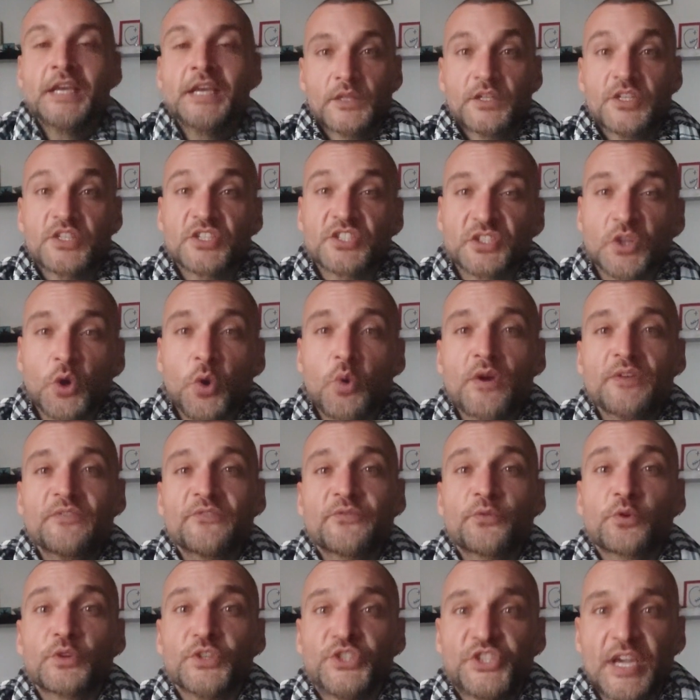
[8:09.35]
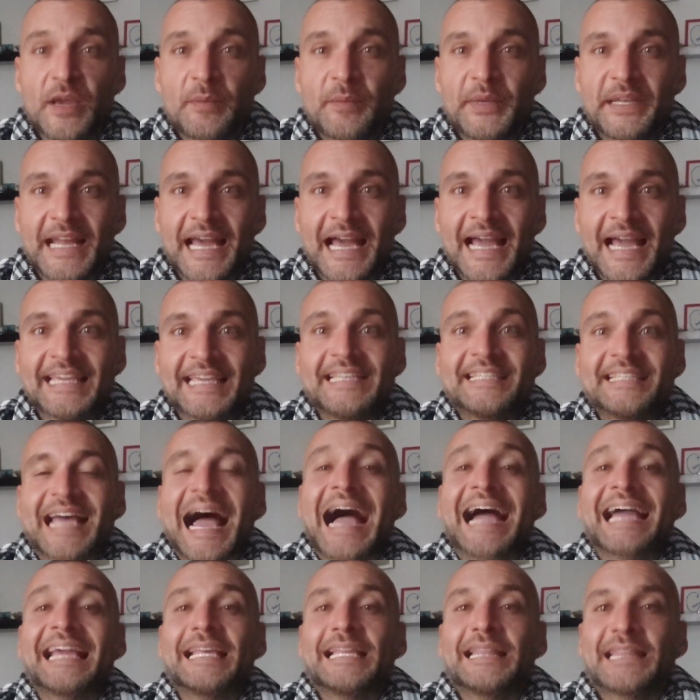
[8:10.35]
The slogan for Gemini is
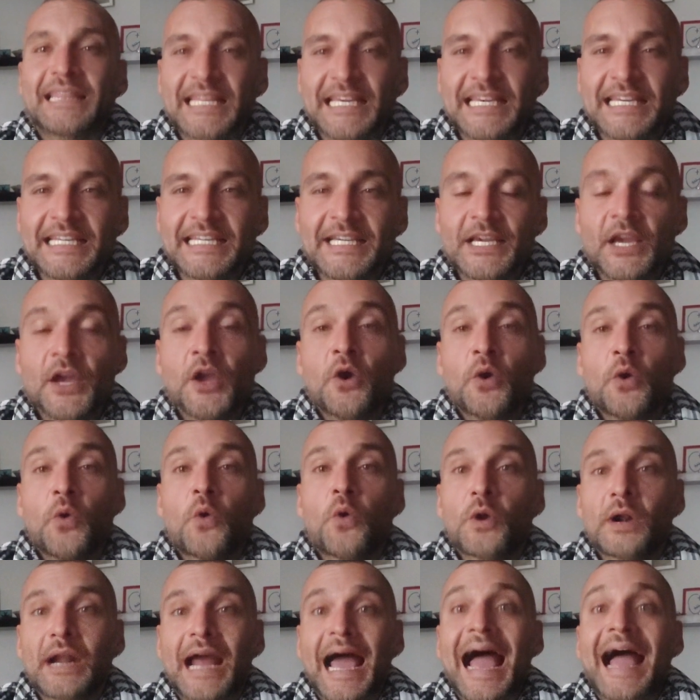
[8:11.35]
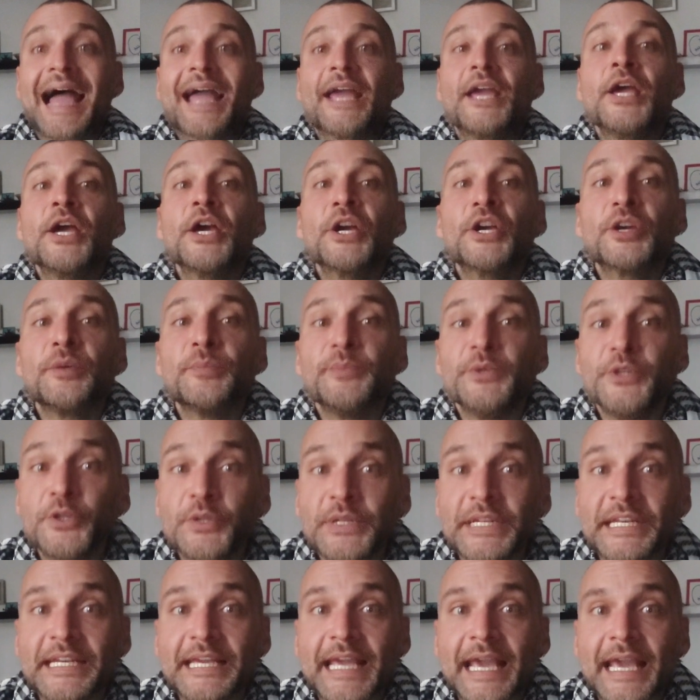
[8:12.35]
I think, or I
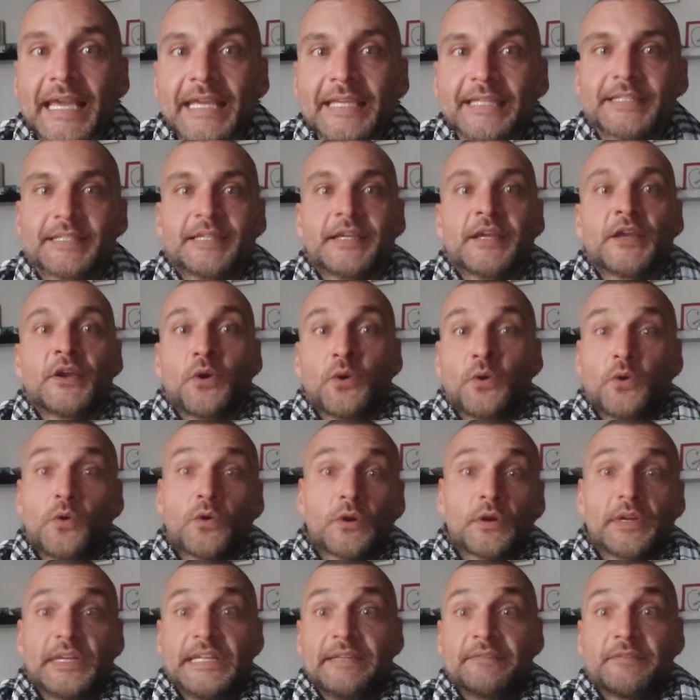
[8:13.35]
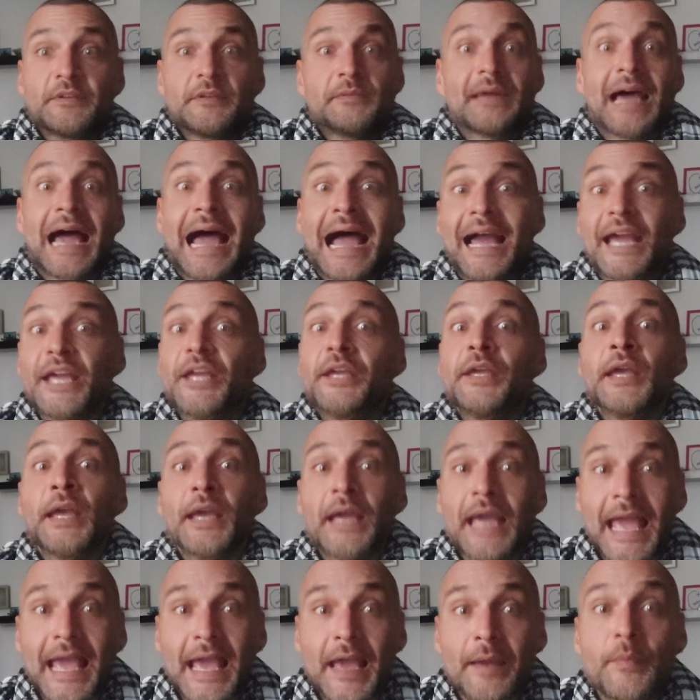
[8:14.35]
communicate, or even I
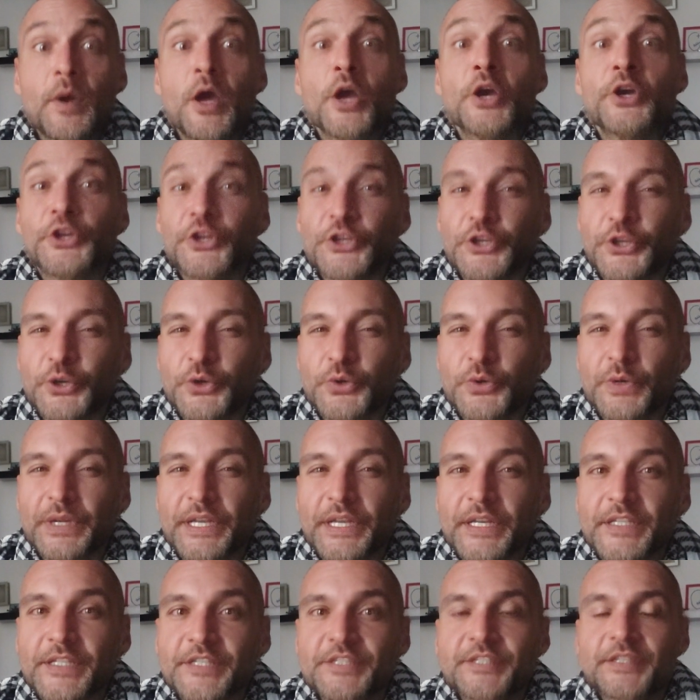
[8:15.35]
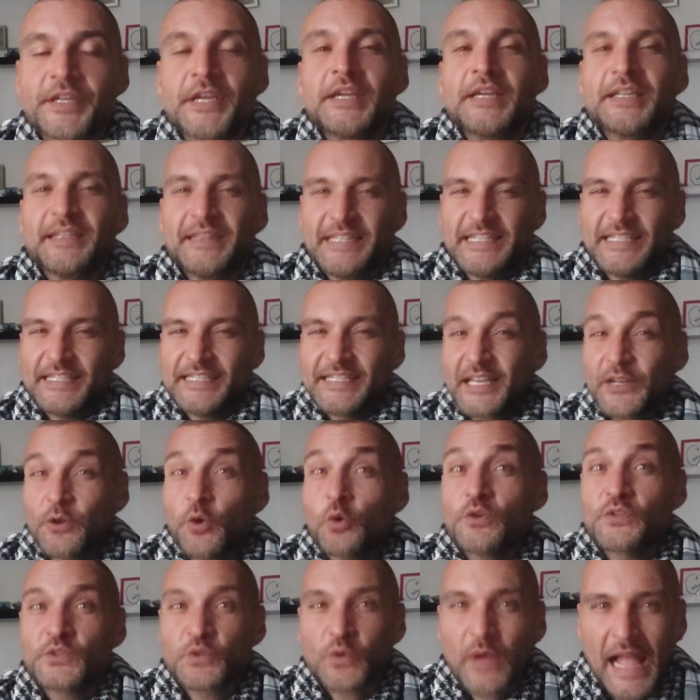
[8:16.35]
am curious. These can
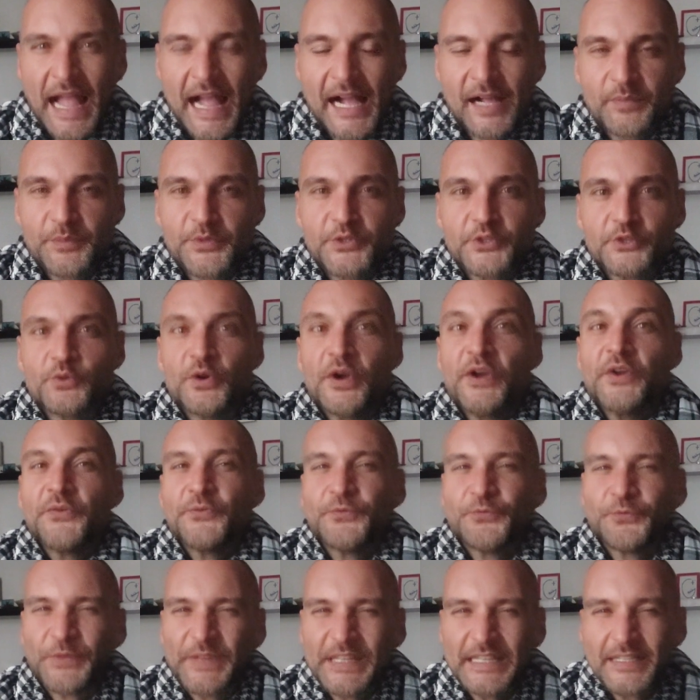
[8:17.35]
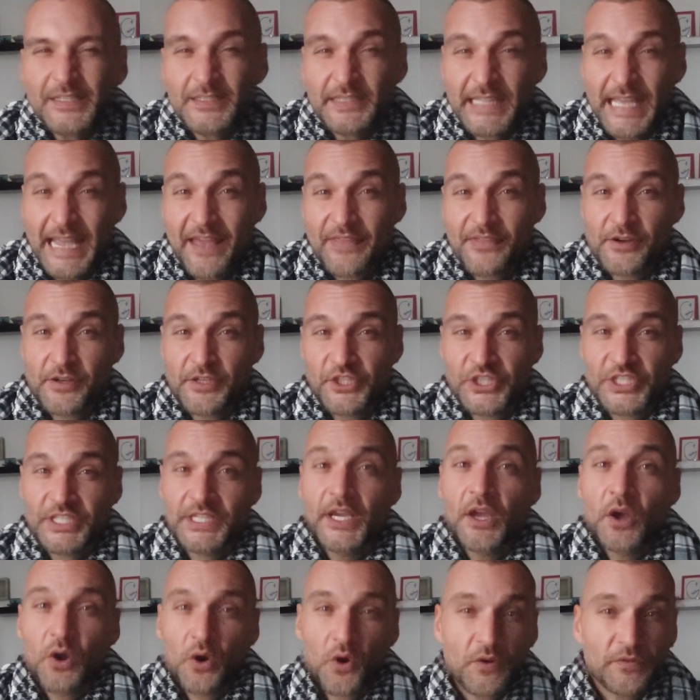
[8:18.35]
also help you feel the
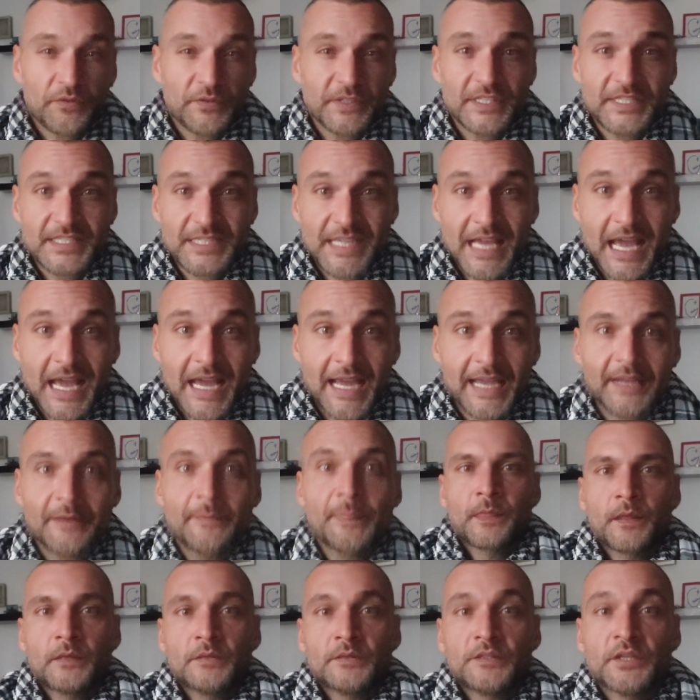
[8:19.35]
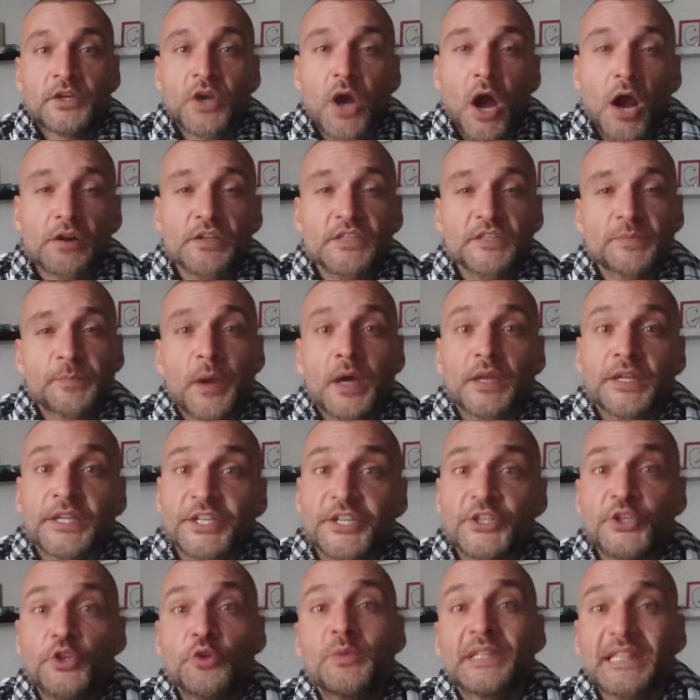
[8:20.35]
energy of the sign. The
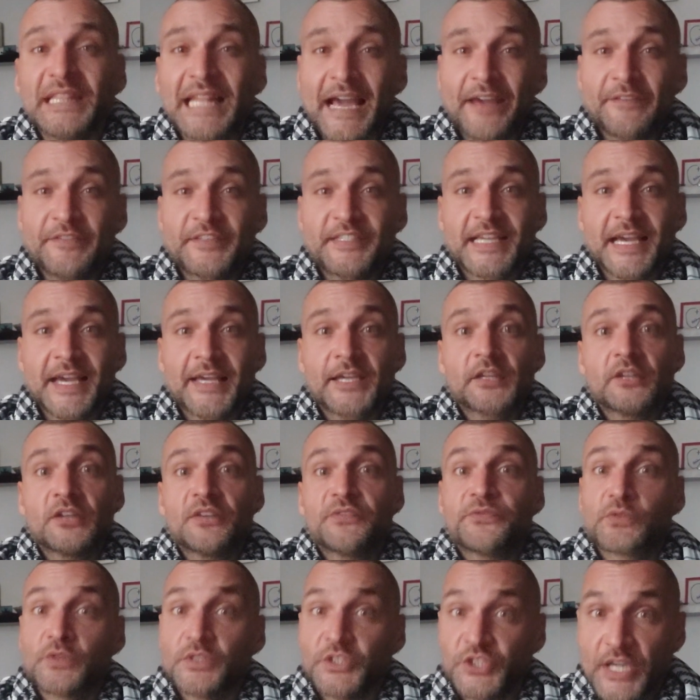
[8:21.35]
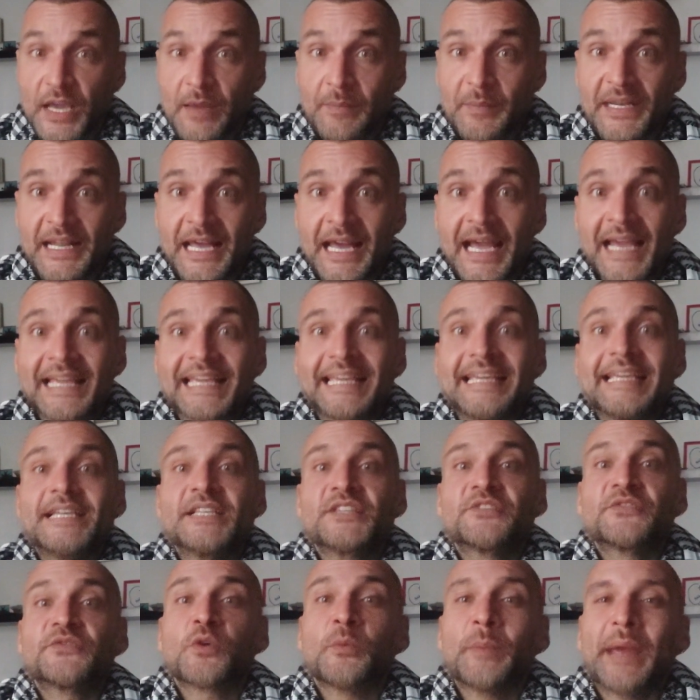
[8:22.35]
corresponding human life cycle for Gemini
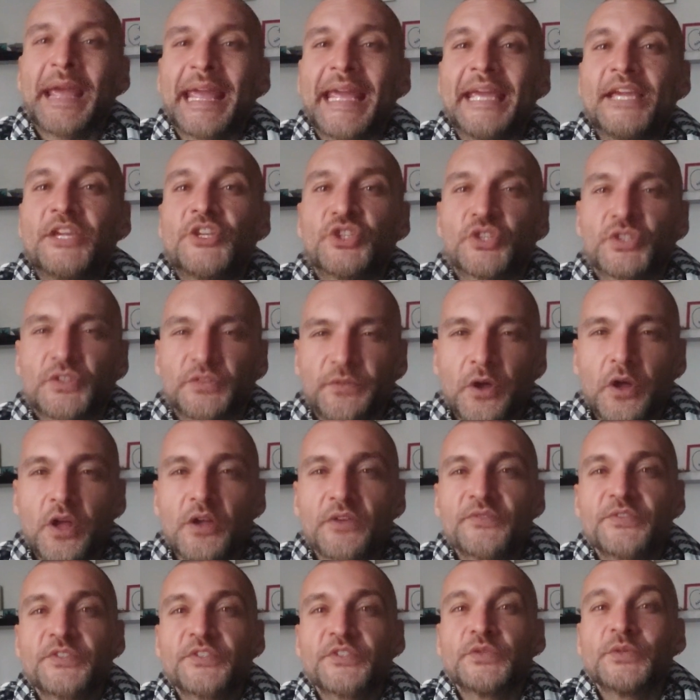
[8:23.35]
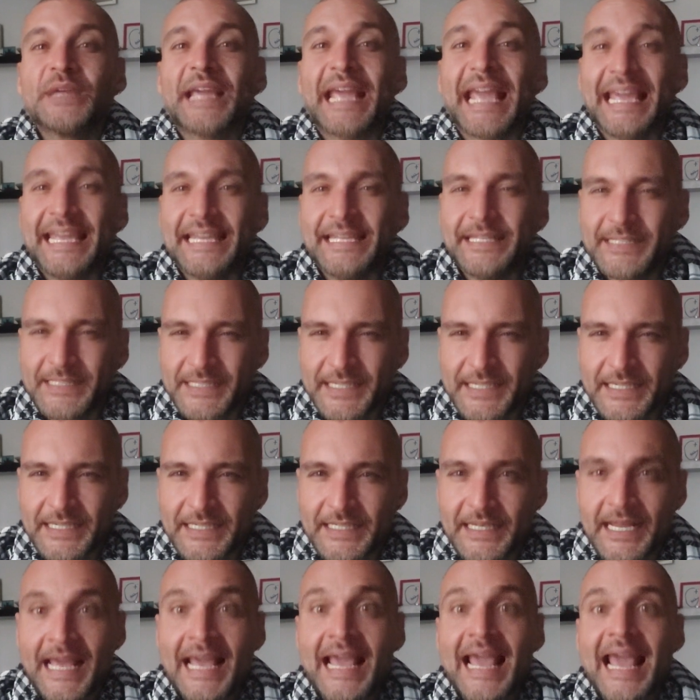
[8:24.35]
is from age 12 to
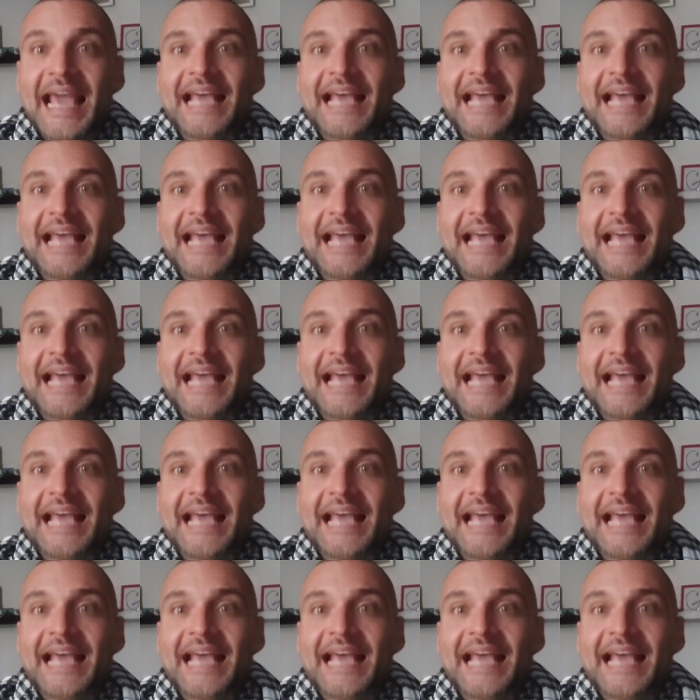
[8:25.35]
18,